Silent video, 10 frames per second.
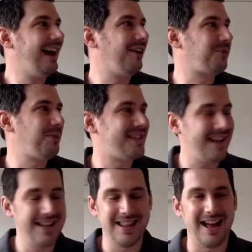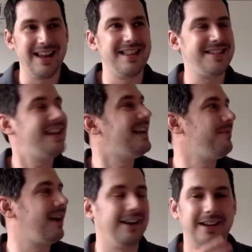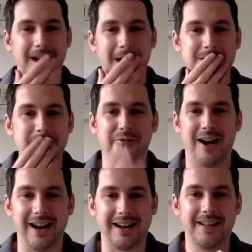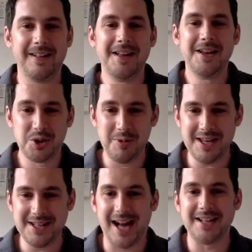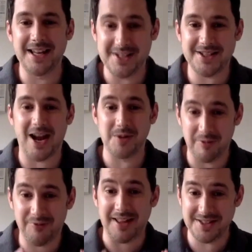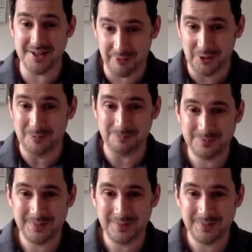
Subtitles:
And I was probably sitting there in the team kind of going, to be frank, some of these ideas sounded fanciful.